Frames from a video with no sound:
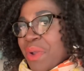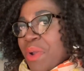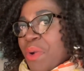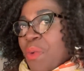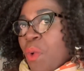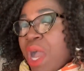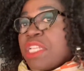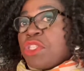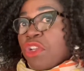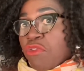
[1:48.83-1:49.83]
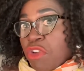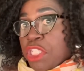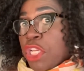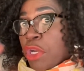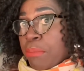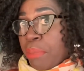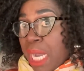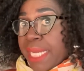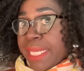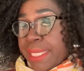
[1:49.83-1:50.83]
once you've written your
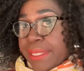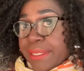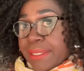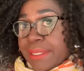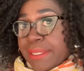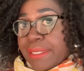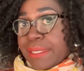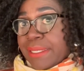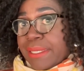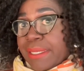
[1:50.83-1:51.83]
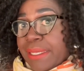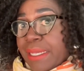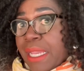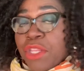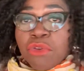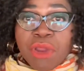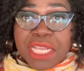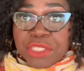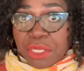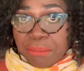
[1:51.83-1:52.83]
body, and you
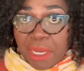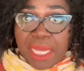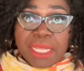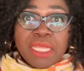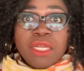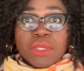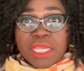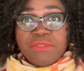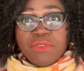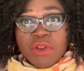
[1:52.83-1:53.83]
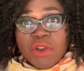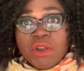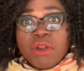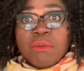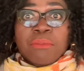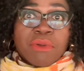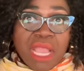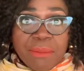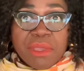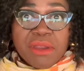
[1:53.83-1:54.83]
write your body looking for
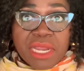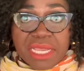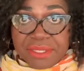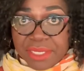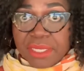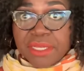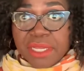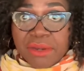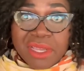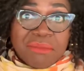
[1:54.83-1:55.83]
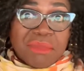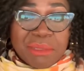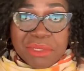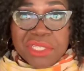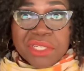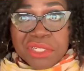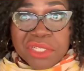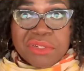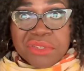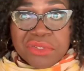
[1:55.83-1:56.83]
primary and secondary and maybe
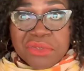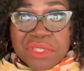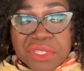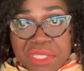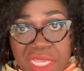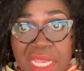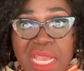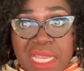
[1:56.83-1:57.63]
tertiary sources, as